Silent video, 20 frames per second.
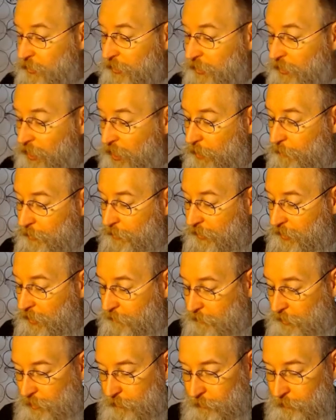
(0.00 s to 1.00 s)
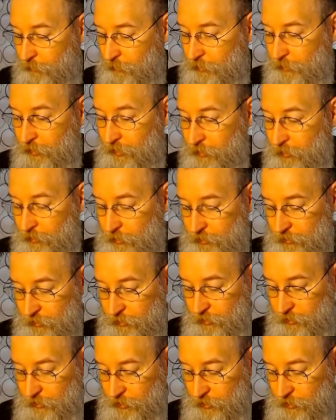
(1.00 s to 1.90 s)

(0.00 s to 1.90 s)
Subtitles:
comic. I'm really curious to see